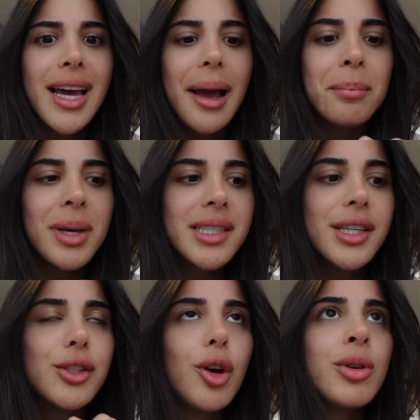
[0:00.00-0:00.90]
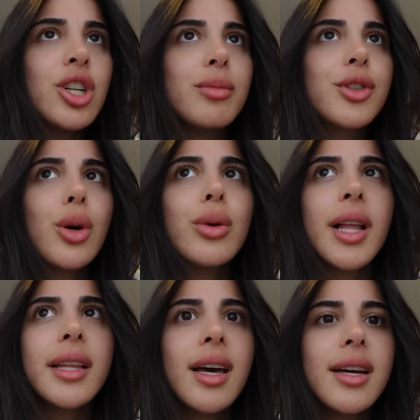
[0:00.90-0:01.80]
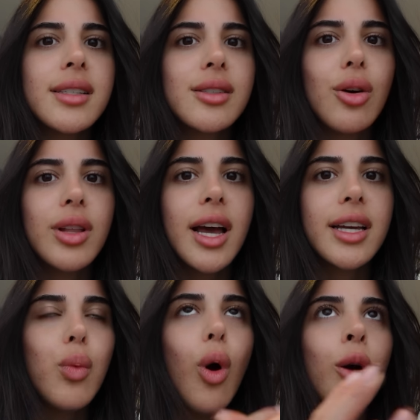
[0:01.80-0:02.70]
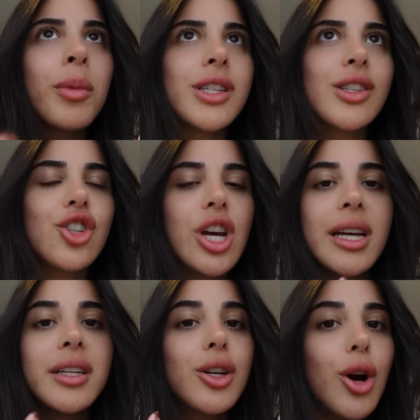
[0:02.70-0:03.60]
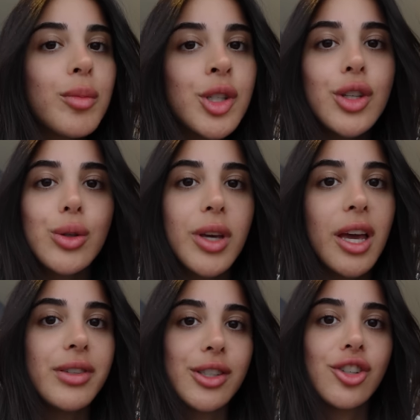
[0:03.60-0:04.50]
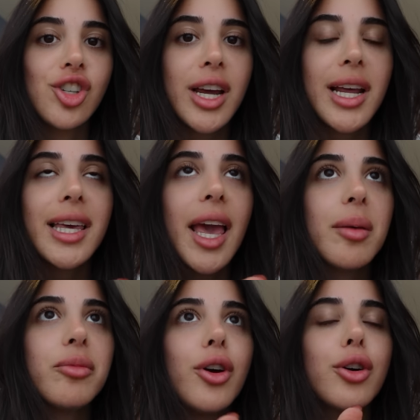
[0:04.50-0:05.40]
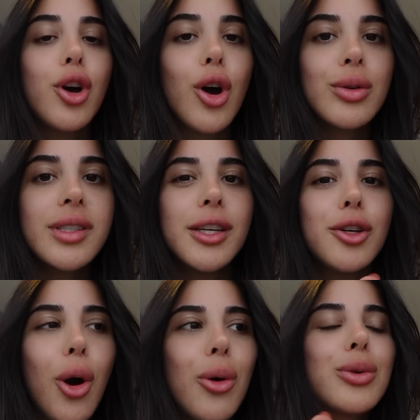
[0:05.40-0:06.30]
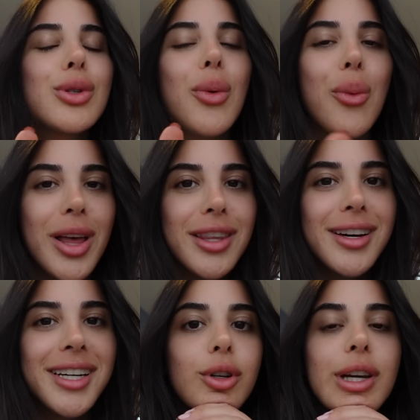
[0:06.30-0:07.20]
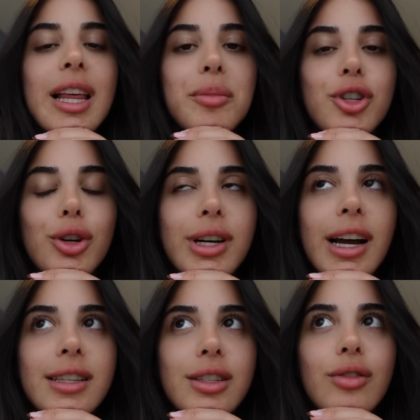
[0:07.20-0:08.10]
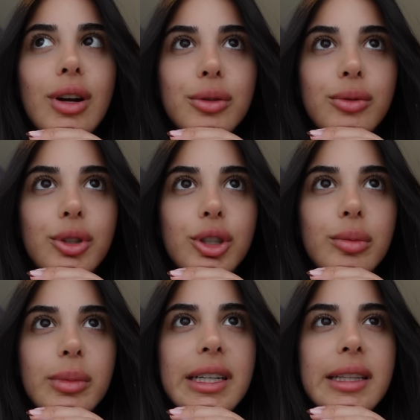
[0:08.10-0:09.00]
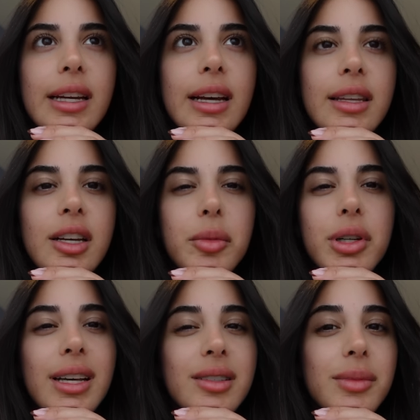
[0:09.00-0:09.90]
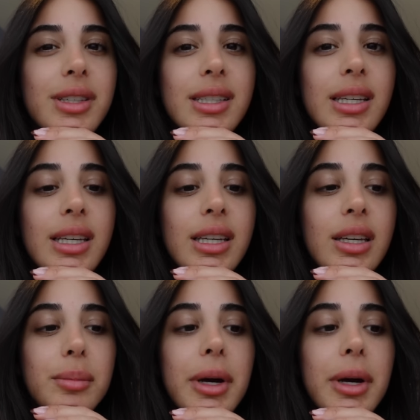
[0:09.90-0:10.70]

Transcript: I missed it so much. I'm so glad that it's not like warm and sunshine. I didn't come to the UK for sunshine. I came for a cozy, cold weather. Okay, let me show you guys around the room. And then I think I'm gonna get something to eat.